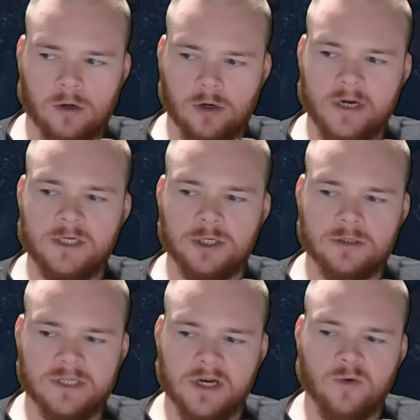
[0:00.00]

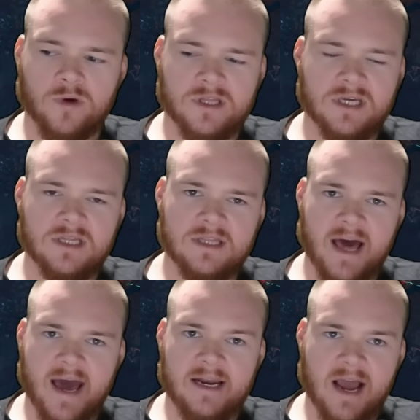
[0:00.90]
creatures that are within
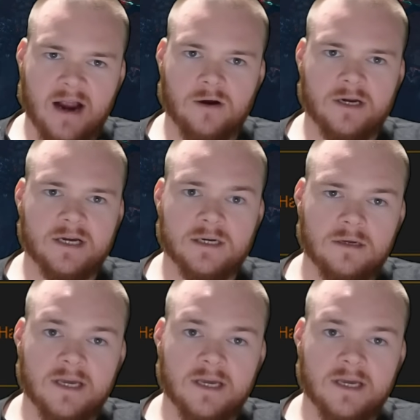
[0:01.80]
that area